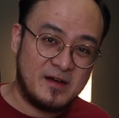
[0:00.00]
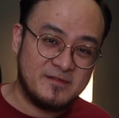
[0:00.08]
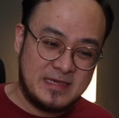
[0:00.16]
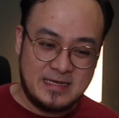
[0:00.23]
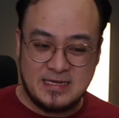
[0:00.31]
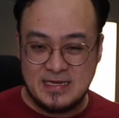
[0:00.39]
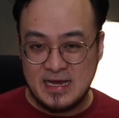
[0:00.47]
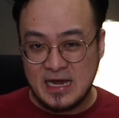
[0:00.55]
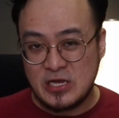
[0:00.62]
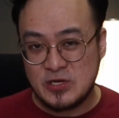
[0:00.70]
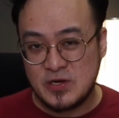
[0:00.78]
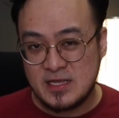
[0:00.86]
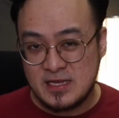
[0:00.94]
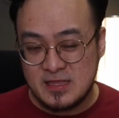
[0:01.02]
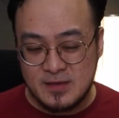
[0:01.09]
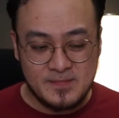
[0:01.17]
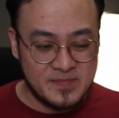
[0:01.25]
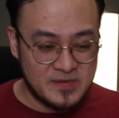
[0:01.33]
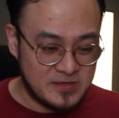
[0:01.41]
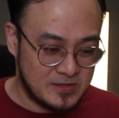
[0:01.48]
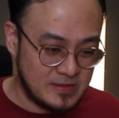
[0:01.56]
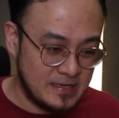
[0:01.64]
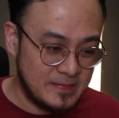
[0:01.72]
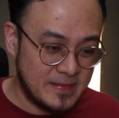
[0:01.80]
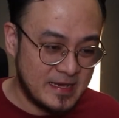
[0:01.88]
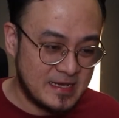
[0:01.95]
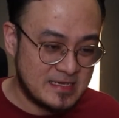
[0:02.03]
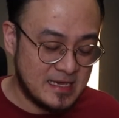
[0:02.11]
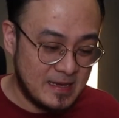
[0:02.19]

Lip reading: after dehydrating them, so it makes